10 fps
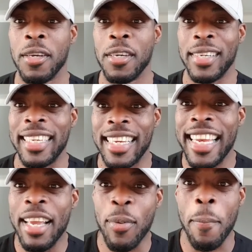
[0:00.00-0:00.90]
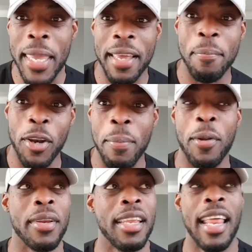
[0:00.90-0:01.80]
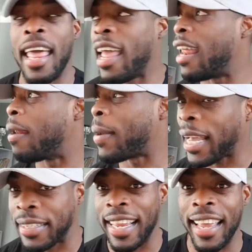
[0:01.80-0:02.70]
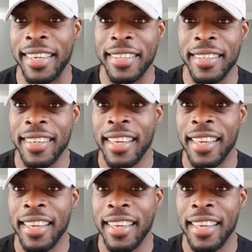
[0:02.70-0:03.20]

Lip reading: So that's the link with me and bodybuilding and Black Aesthetics.